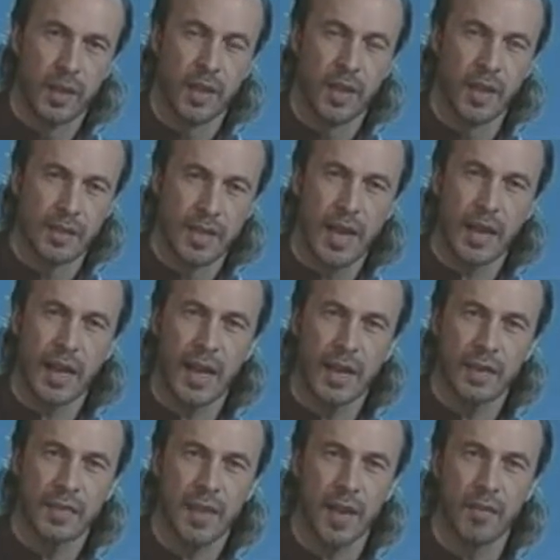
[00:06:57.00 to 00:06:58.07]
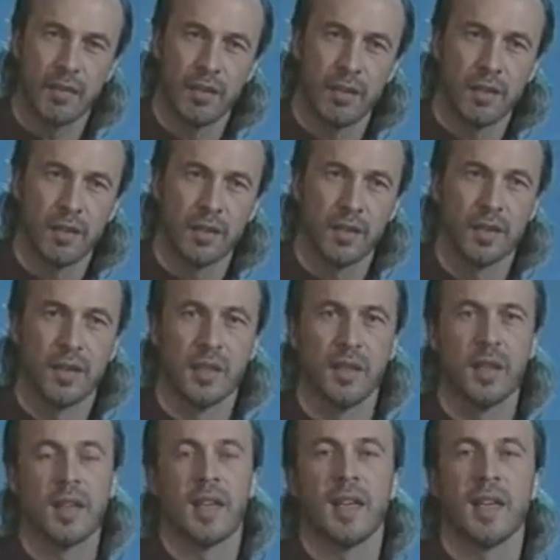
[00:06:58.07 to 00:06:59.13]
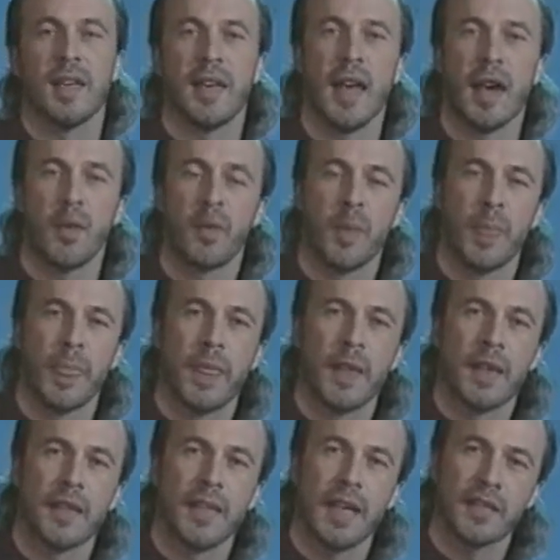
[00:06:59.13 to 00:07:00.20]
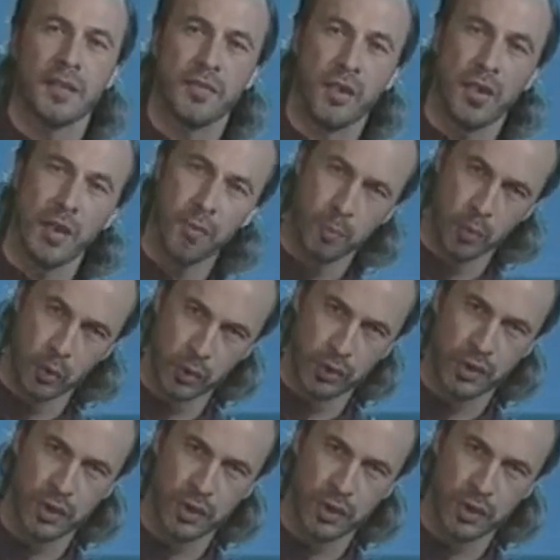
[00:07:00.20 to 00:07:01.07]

It's that kind of sound. Now, that's a very important